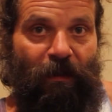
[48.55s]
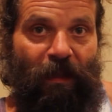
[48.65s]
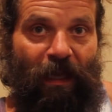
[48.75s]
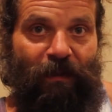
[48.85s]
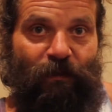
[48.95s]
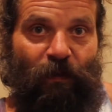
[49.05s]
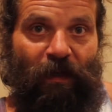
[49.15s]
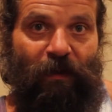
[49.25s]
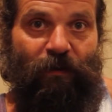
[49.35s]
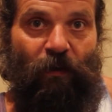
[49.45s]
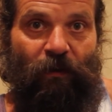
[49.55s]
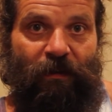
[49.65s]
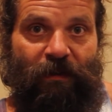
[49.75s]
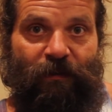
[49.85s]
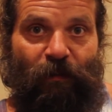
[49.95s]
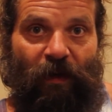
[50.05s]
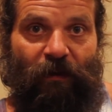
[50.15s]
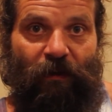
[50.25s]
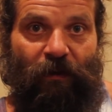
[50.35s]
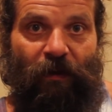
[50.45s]
That's when I told his
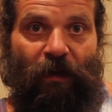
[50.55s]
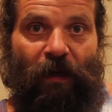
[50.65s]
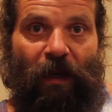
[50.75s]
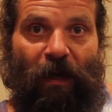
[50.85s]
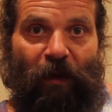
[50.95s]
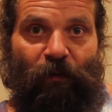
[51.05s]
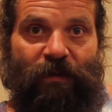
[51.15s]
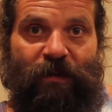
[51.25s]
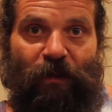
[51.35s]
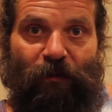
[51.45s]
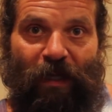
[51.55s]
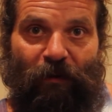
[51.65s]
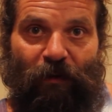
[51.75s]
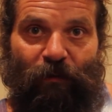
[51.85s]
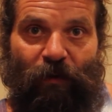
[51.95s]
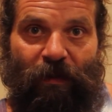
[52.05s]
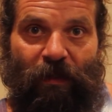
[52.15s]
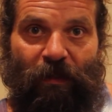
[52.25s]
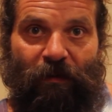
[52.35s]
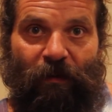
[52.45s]
mother, I will slow down on
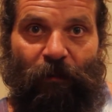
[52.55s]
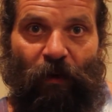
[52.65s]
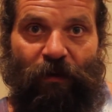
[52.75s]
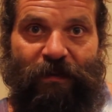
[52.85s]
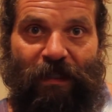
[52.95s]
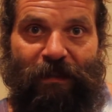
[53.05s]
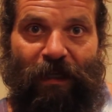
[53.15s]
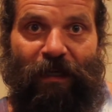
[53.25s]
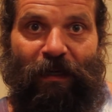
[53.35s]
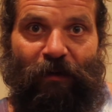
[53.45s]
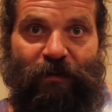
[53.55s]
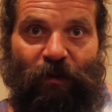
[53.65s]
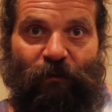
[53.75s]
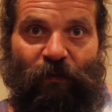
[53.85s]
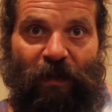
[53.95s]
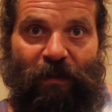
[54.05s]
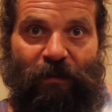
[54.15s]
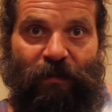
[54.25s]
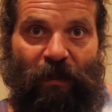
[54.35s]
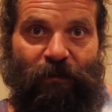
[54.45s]
working in the bars at night and I'll start
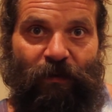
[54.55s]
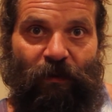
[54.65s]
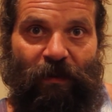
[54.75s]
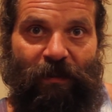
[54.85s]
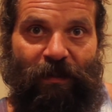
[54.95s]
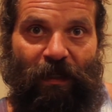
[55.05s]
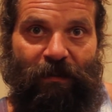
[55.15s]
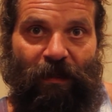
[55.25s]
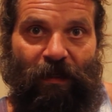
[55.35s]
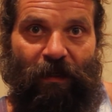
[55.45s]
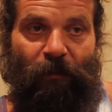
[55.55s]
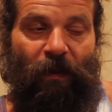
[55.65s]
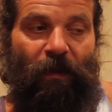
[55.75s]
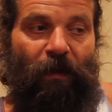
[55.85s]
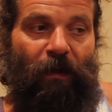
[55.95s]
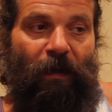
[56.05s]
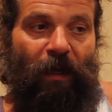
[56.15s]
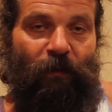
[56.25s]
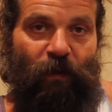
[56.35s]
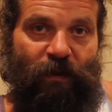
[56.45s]
finding jobs during the daytime.
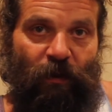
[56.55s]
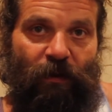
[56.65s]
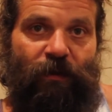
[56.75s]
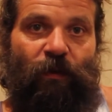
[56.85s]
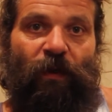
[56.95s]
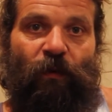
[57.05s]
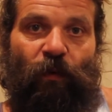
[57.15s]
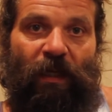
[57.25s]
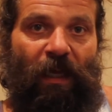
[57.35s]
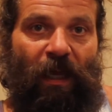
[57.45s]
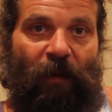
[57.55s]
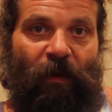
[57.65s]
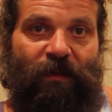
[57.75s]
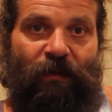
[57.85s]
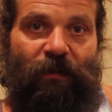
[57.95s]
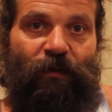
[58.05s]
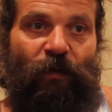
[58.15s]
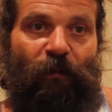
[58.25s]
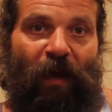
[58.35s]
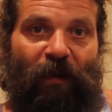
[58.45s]
And we started doing rehab. I started
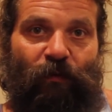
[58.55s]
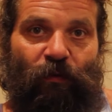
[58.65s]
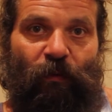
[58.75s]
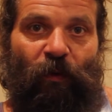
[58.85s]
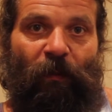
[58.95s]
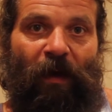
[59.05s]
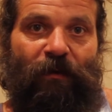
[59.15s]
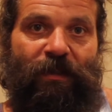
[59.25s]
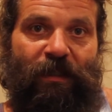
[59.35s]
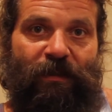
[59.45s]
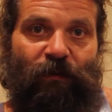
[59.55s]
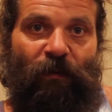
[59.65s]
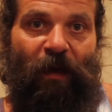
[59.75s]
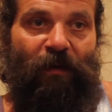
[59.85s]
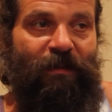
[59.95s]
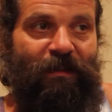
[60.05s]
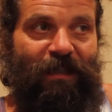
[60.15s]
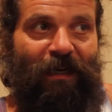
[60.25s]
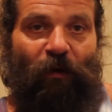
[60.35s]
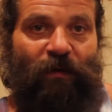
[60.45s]
doing bathroom remodels, kitchen remodels, because
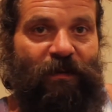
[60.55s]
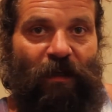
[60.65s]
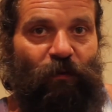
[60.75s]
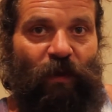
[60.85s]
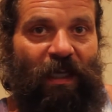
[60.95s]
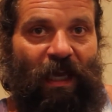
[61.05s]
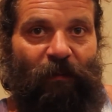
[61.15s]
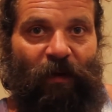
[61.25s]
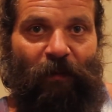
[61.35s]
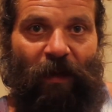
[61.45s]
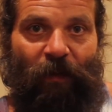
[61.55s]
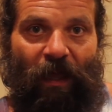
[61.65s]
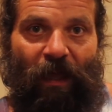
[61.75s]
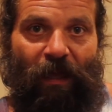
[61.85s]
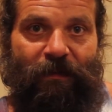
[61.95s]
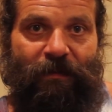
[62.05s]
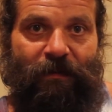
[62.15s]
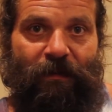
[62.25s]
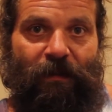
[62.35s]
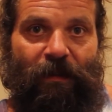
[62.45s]
I'd always done rehab in my
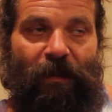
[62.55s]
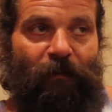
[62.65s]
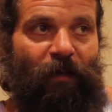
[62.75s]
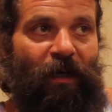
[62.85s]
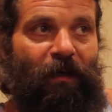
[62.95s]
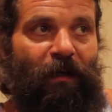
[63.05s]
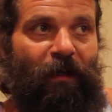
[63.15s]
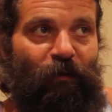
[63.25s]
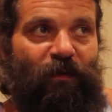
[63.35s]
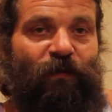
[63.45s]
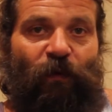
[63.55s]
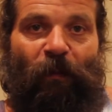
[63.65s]
past. But it was for